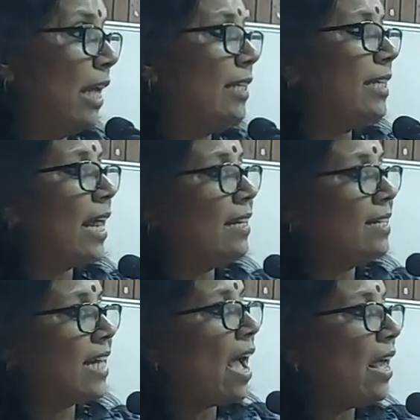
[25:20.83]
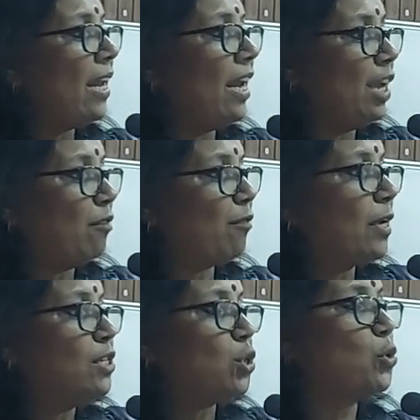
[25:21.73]
It is an entirely
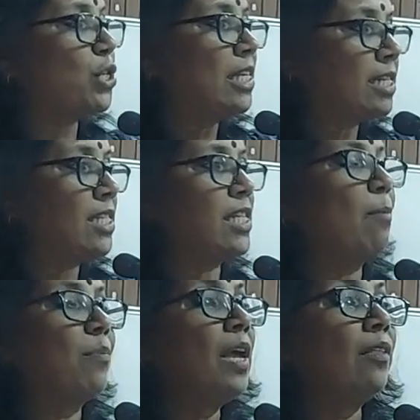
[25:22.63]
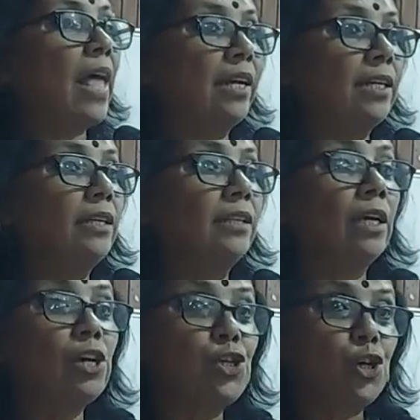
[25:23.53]
different social system that
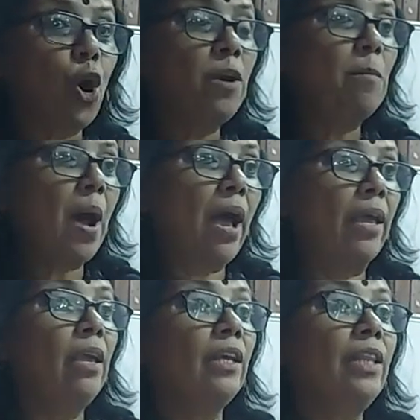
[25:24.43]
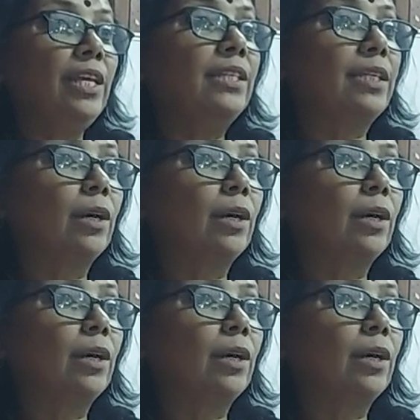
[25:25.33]
is shown by these